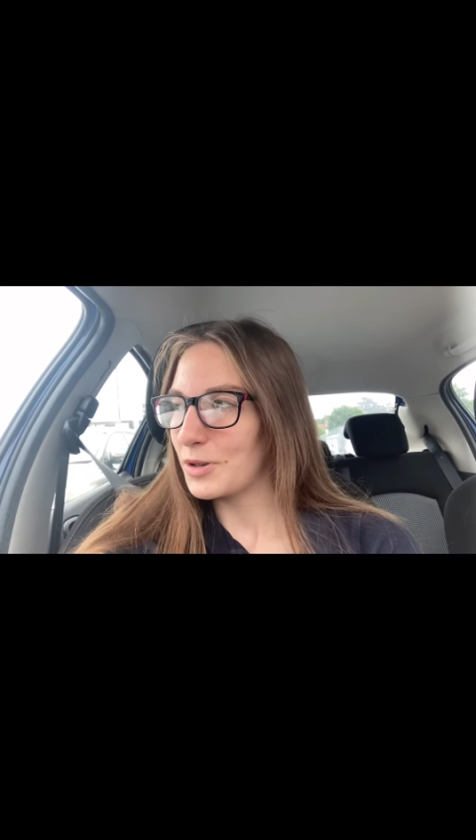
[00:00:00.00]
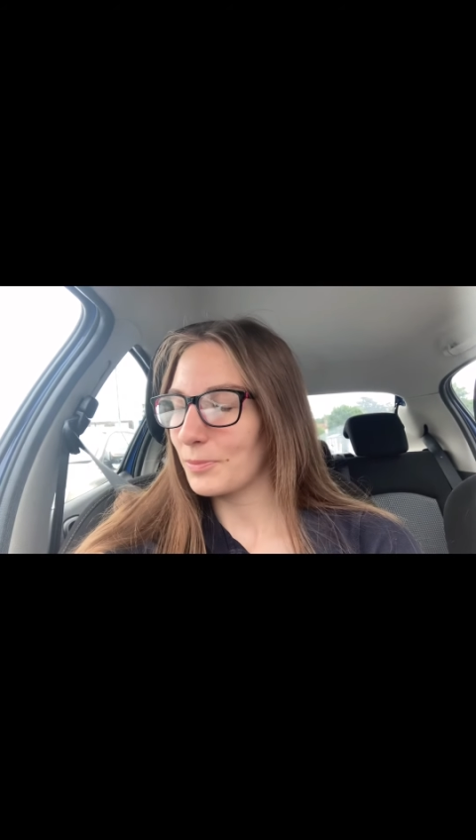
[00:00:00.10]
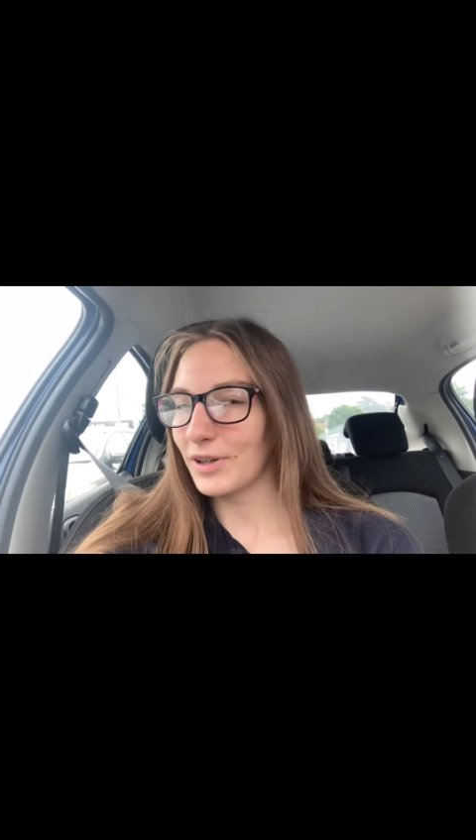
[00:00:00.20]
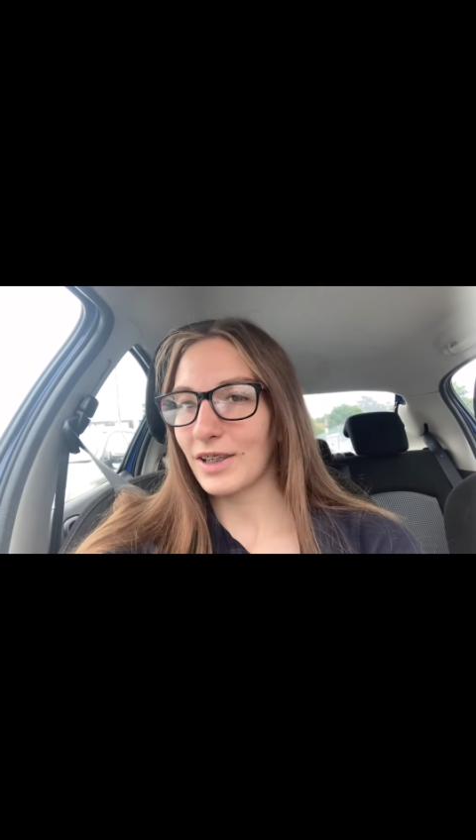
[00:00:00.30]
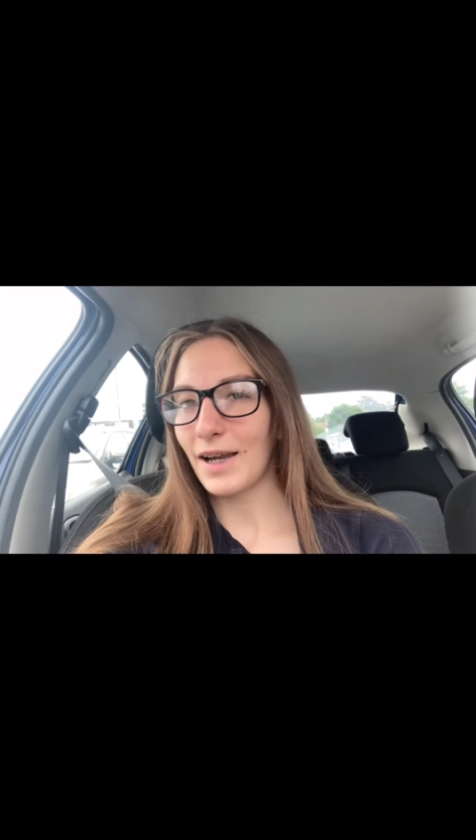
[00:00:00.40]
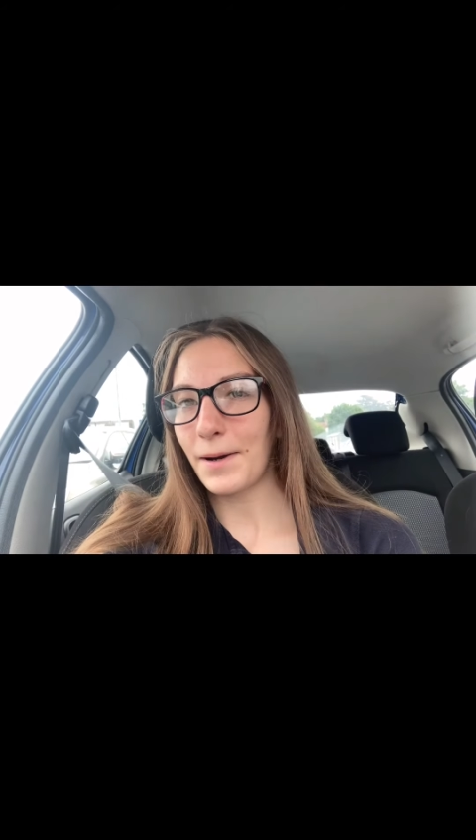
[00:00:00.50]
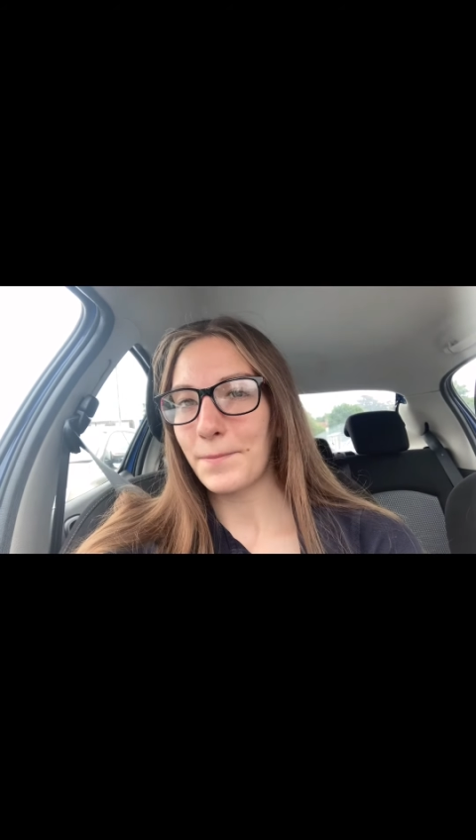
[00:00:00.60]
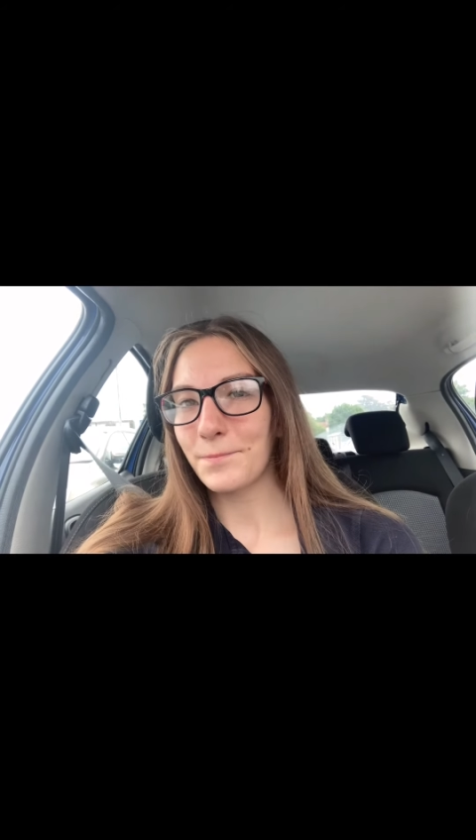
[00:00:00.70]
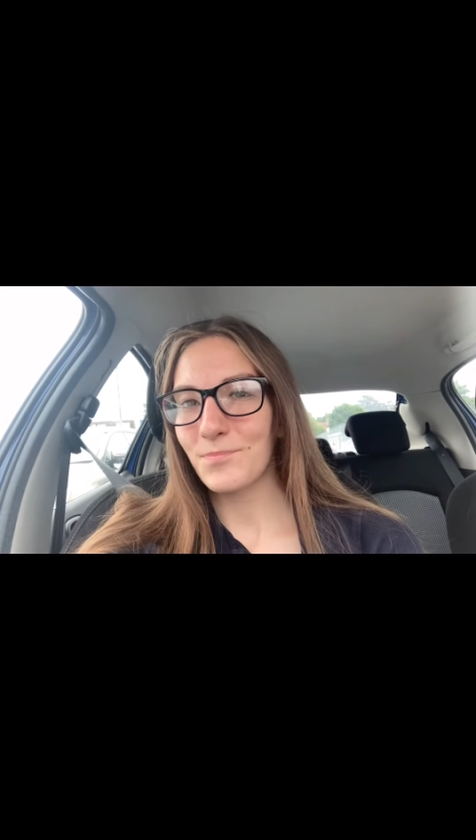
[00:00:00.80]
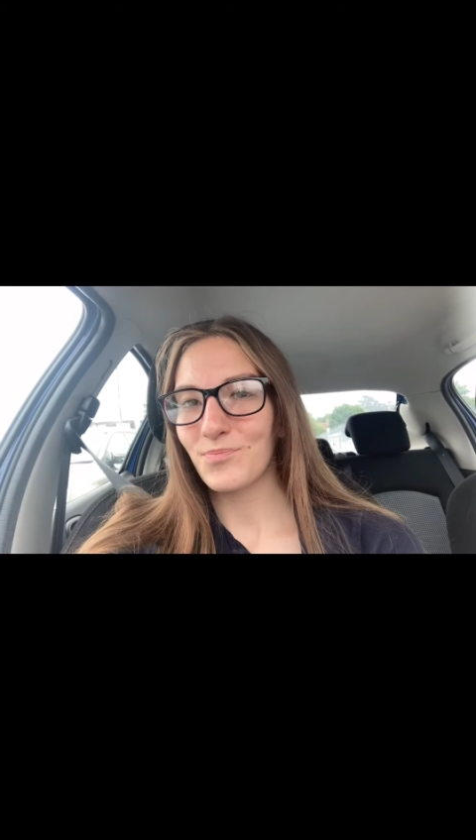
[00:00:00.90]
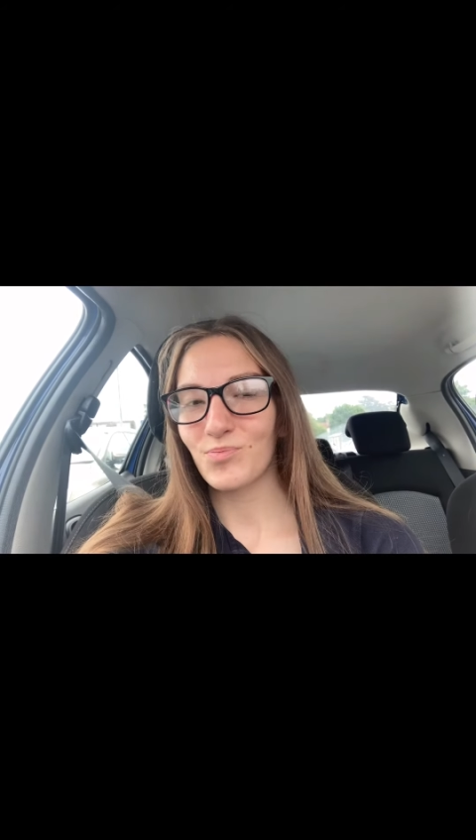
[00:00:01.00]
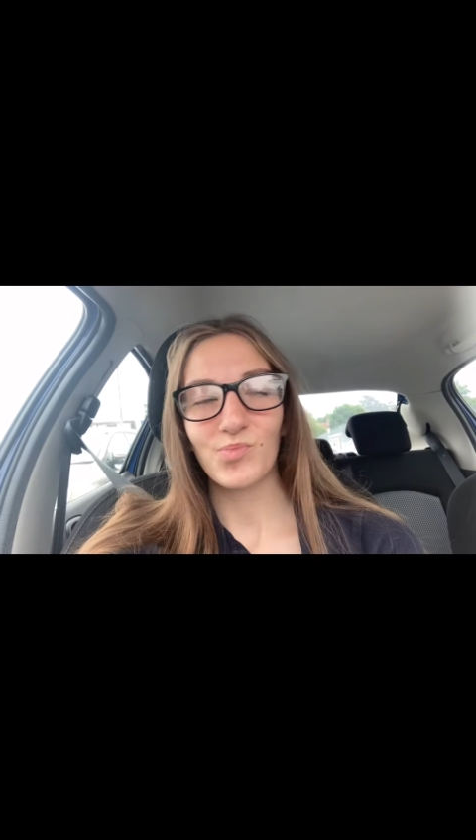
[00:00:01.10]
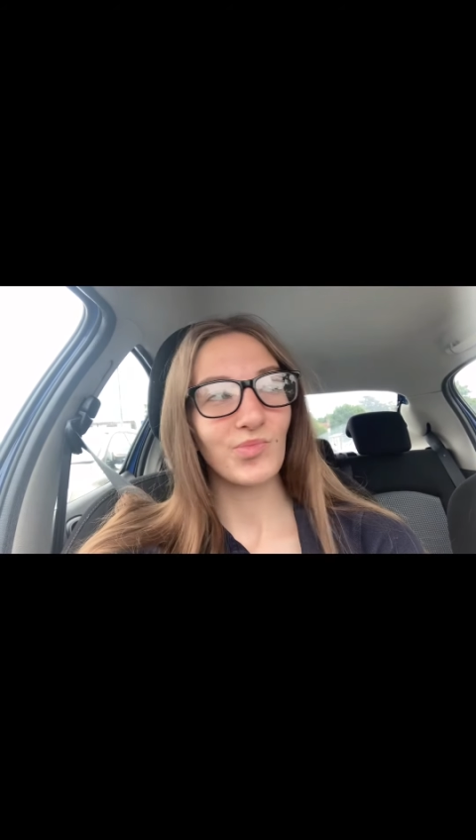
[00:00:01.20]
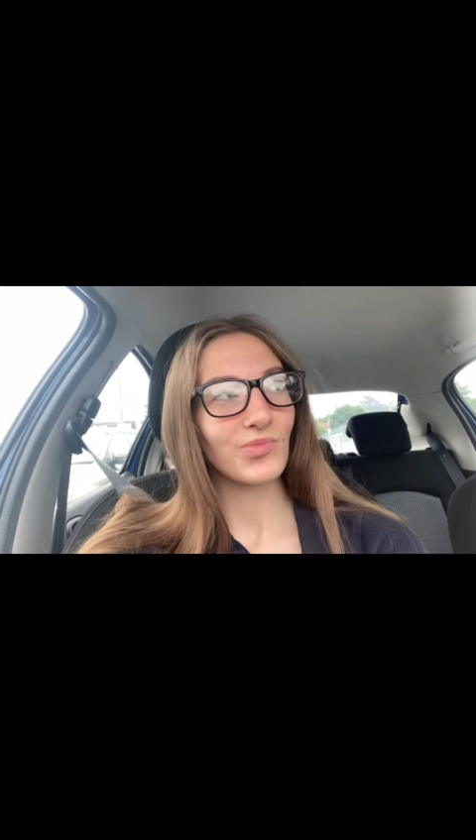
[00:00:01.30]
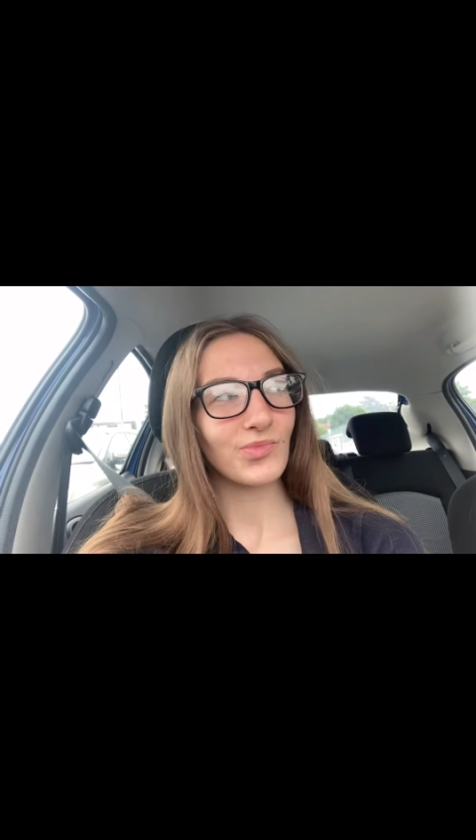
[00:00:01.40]
But yeah.
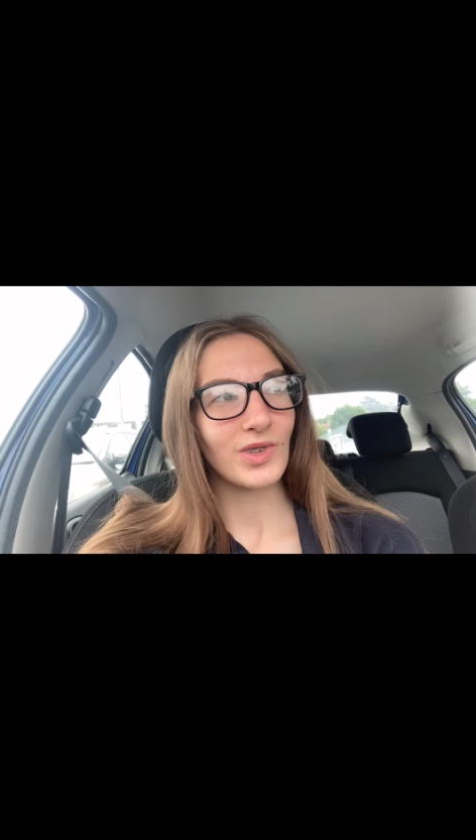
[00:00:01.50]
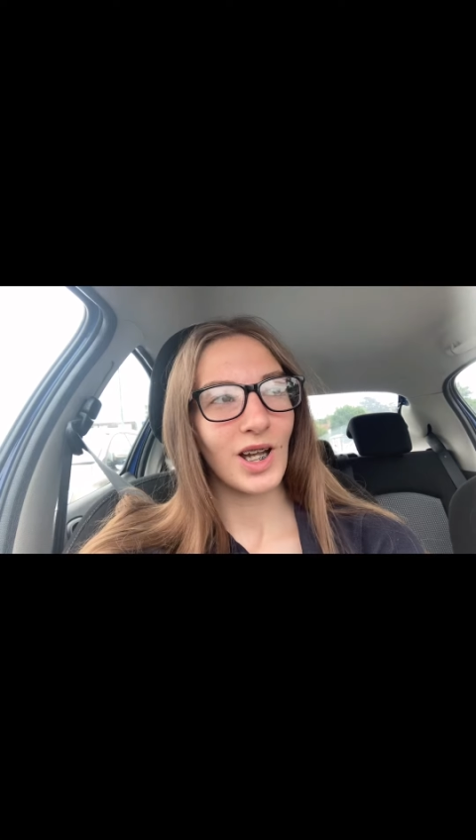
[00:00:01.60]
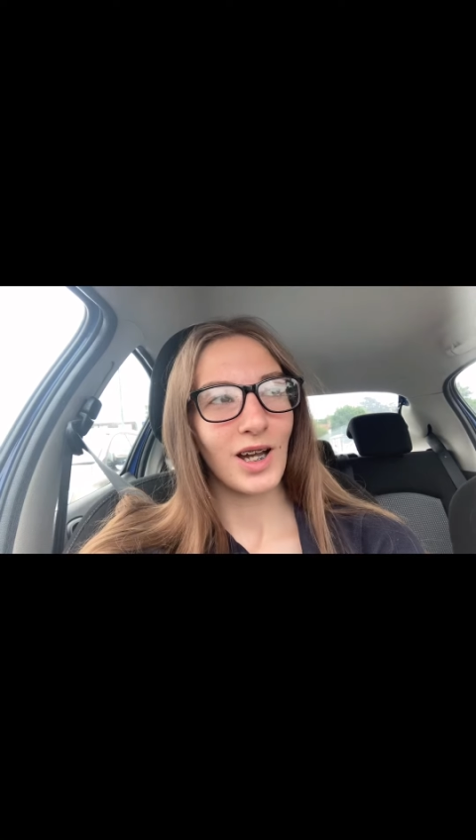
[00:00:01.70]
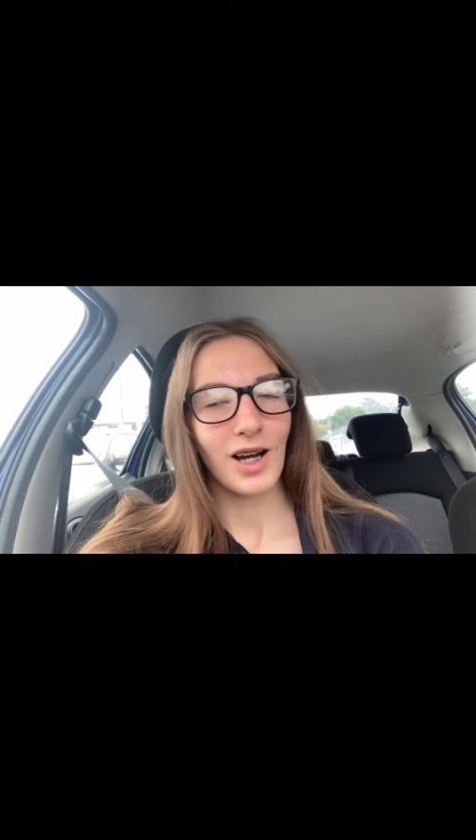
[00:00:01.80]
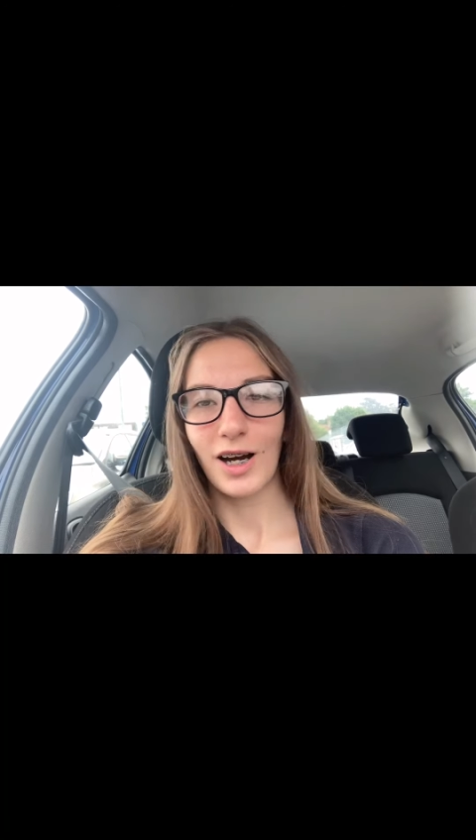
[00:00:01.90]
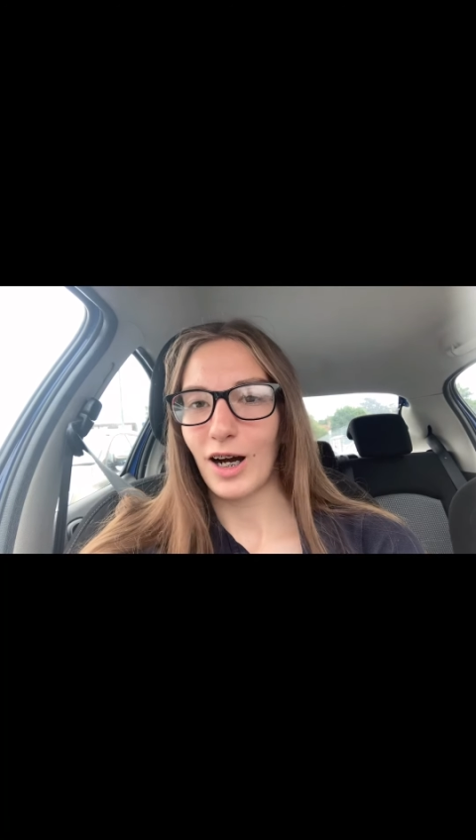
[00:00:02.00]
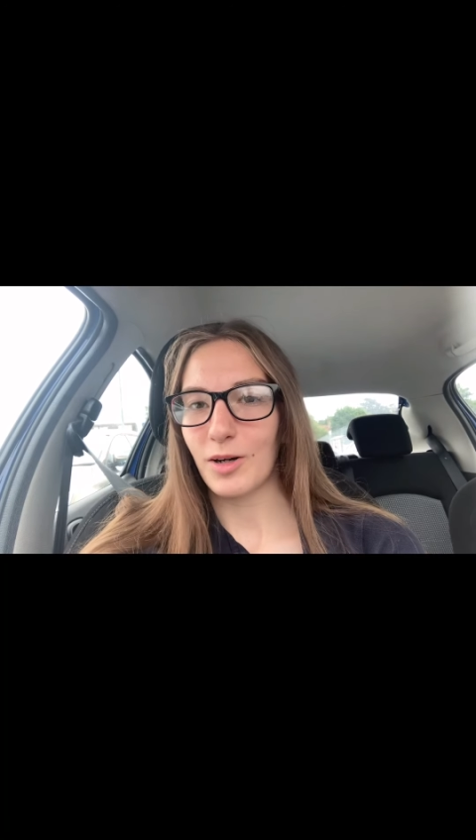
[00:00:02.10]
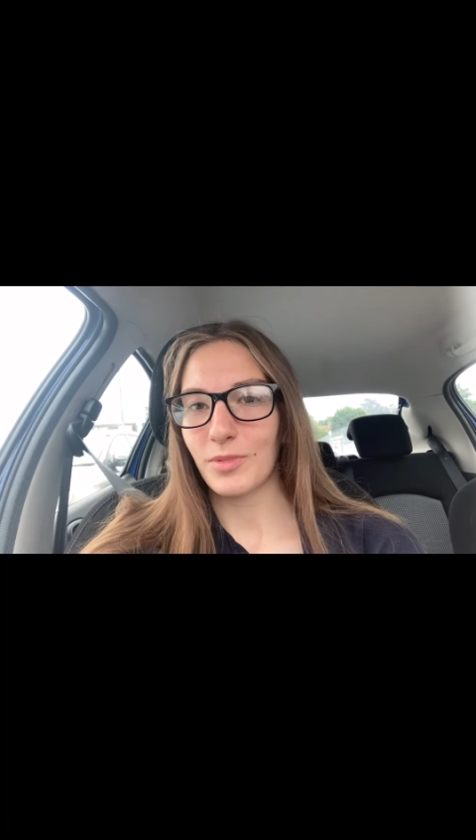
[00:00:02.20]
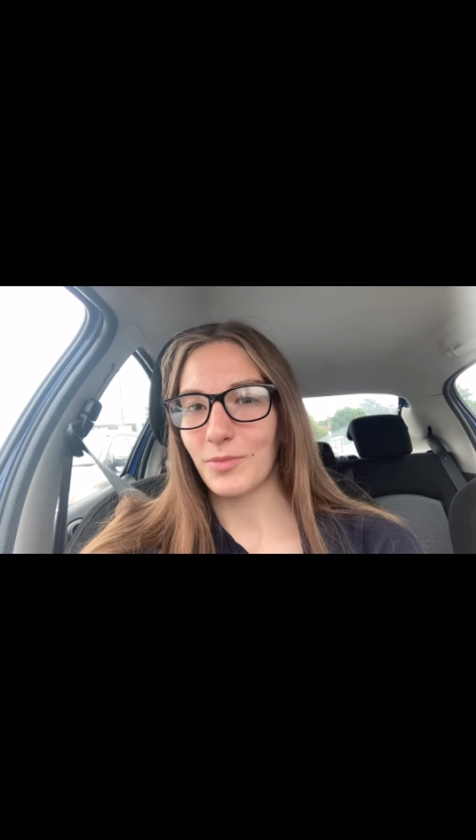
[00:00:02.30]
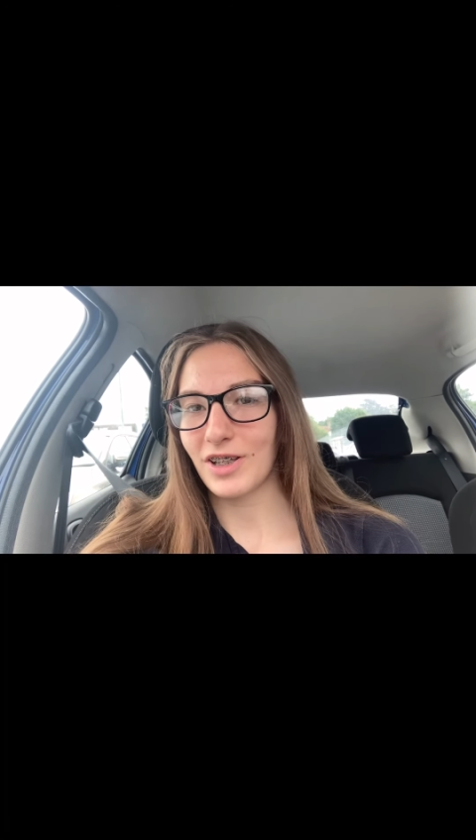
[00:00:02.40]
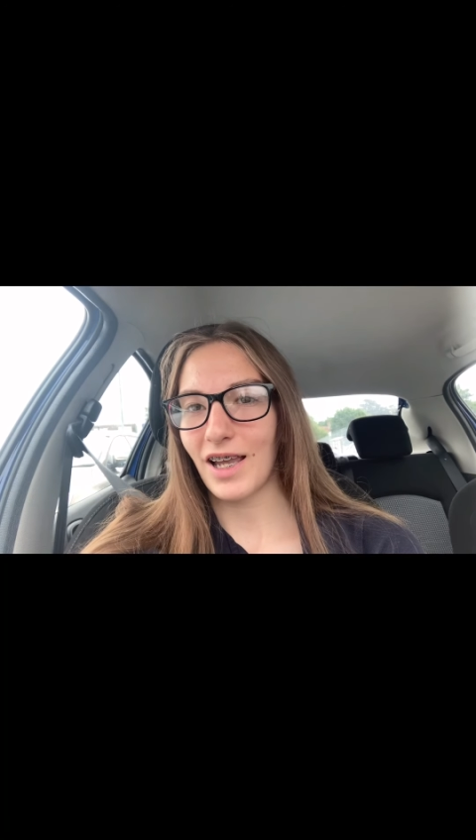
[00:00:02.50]
I remembered